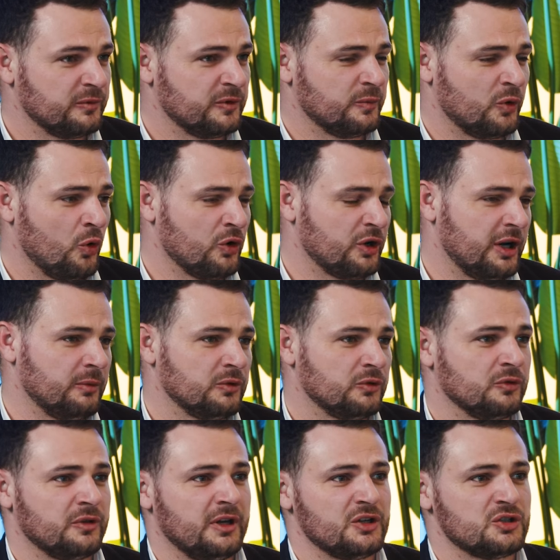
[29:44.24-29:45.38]
program to
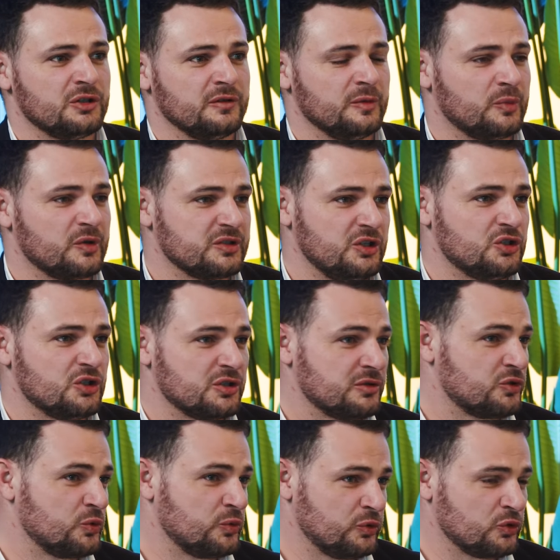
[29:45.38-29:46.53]
creation of the
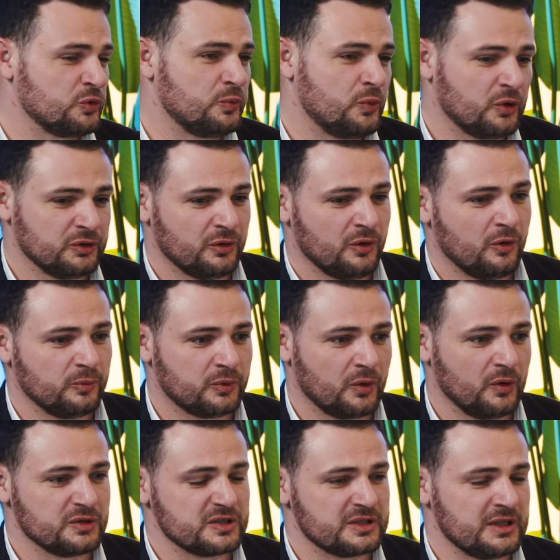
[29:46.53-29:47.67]
procedures to support the whole
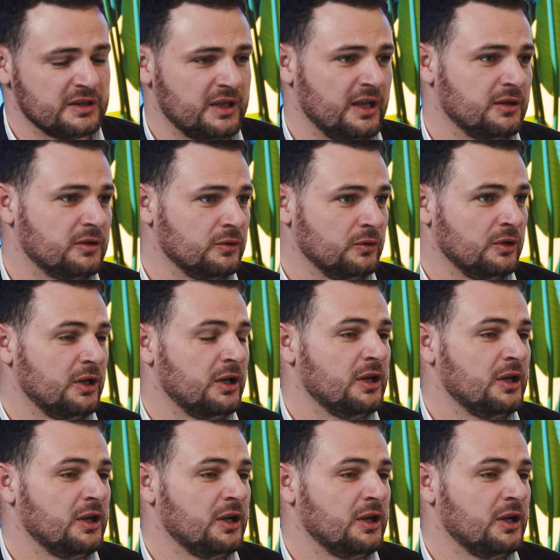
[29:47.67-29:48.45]
process, and then to